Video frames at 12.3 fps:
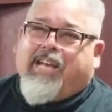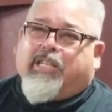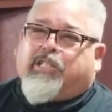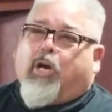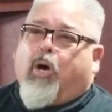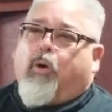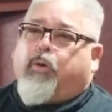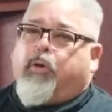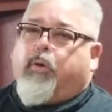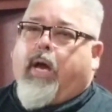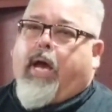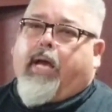So you
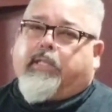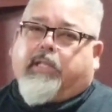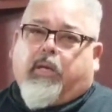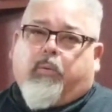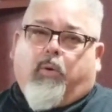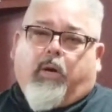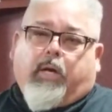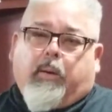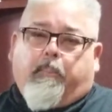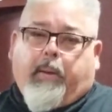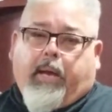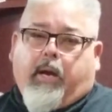guys can work in
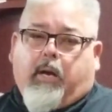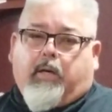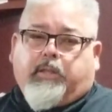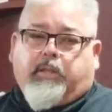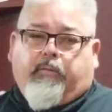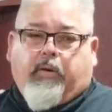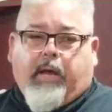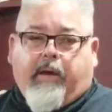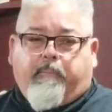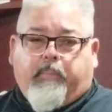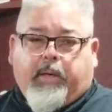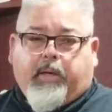pairs if you
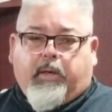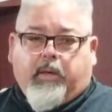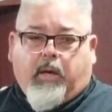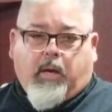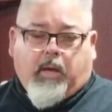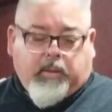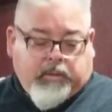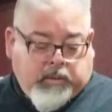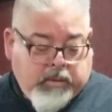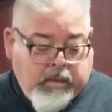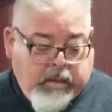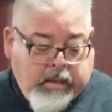have bigger dogs.
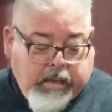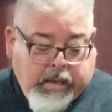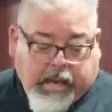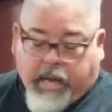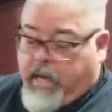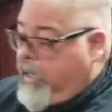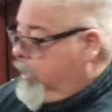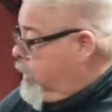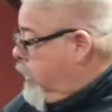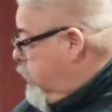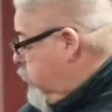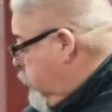And
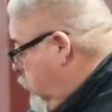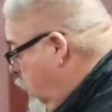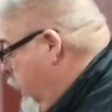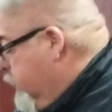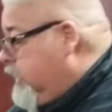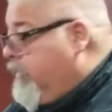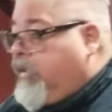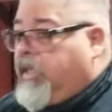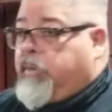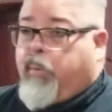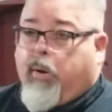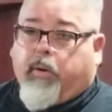there's lots of
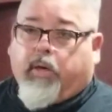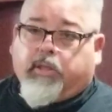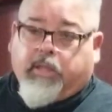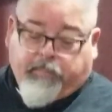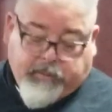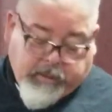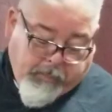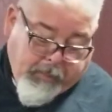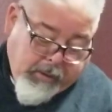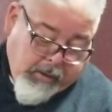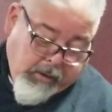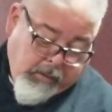these poker chips up
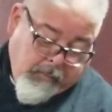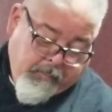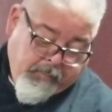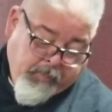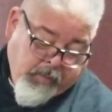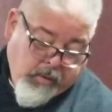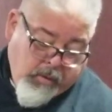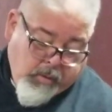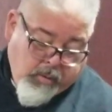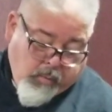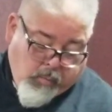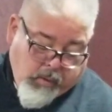here
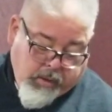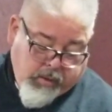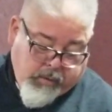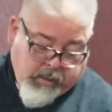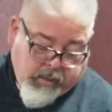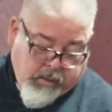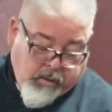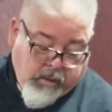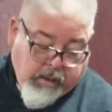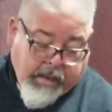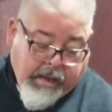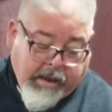where you can
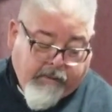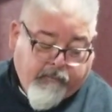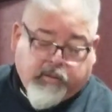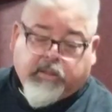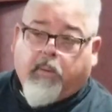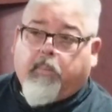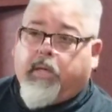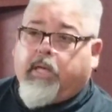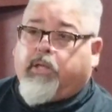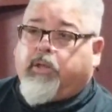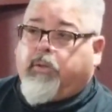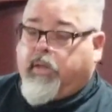have somebody
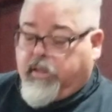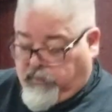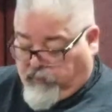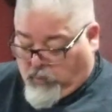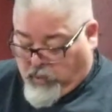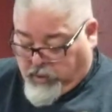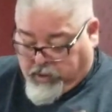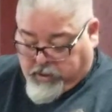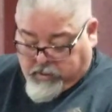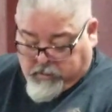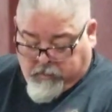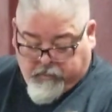do this for
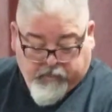you.